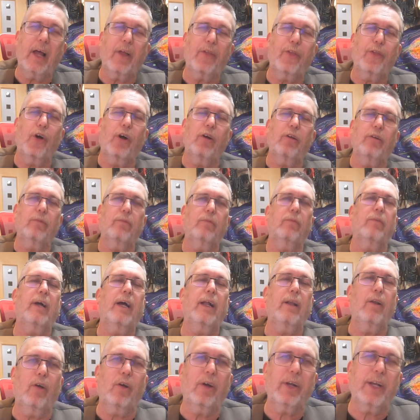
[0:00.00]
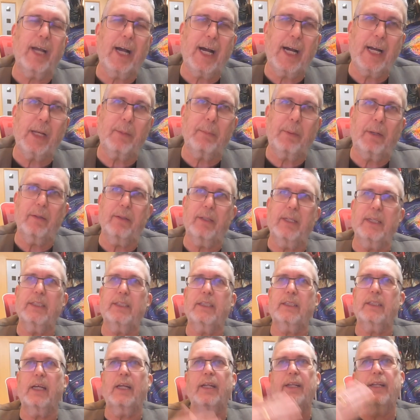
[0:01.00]
thought long and hard about
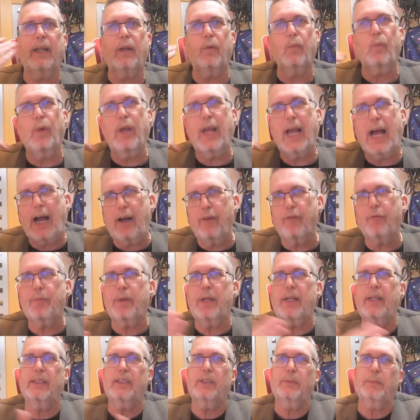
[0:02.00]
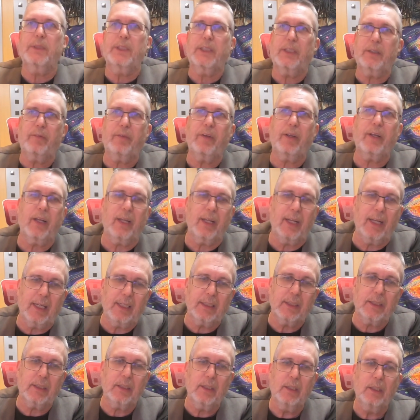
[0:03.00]
this, and then we have been specifically
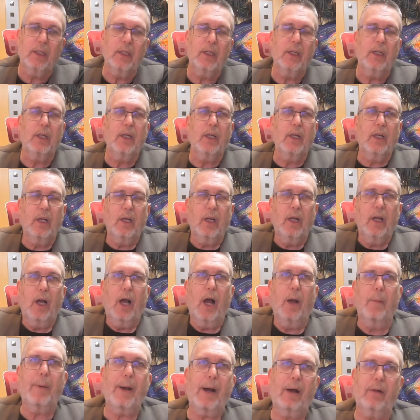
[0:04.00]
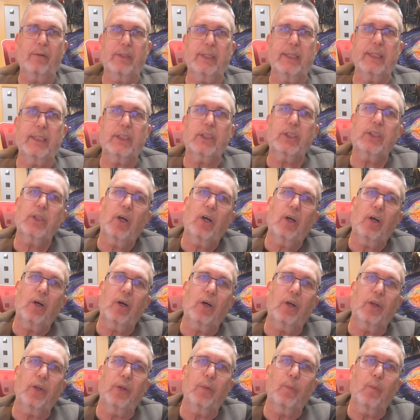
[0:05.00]
asked about this
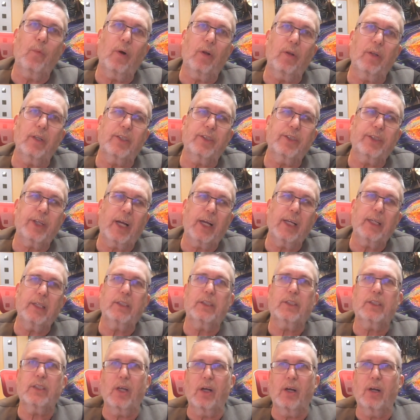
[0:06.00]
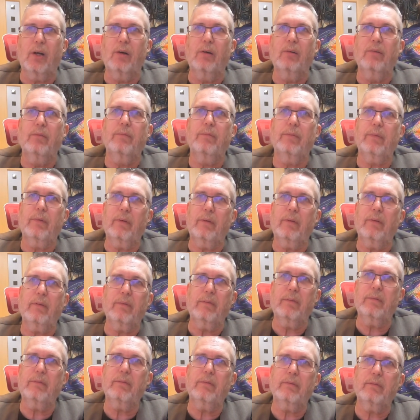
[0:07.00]
on the site, so
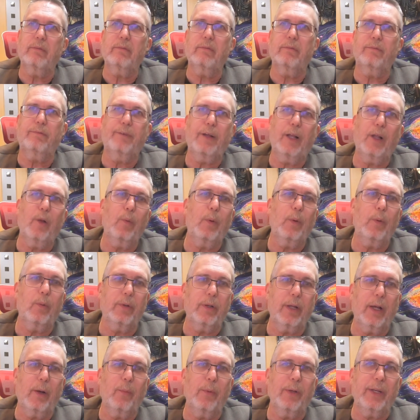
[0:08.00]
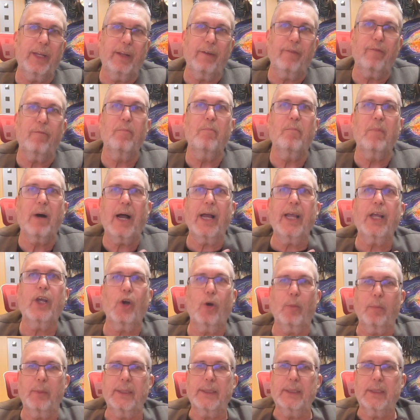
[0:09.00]
felt I would give my
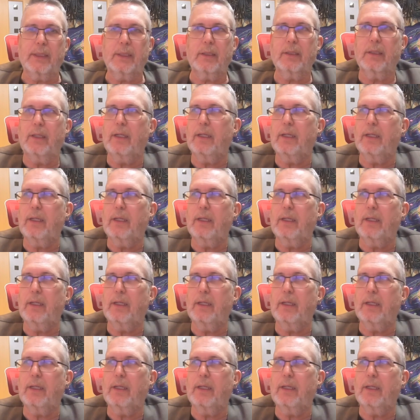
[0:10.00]
comments.